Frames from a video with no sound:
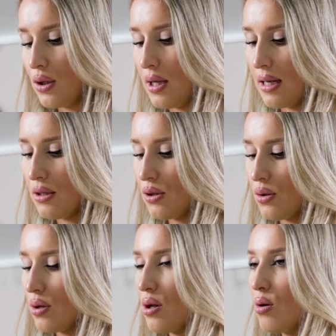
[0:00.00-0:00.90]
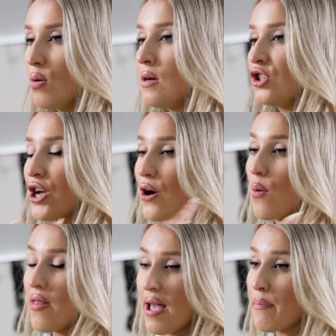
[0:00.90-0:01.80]
do the install, always check
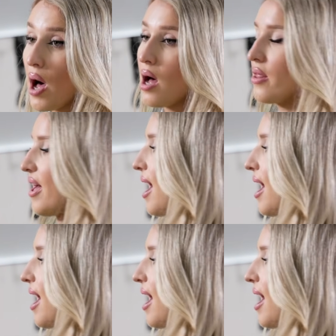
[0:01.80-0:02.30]
where they part the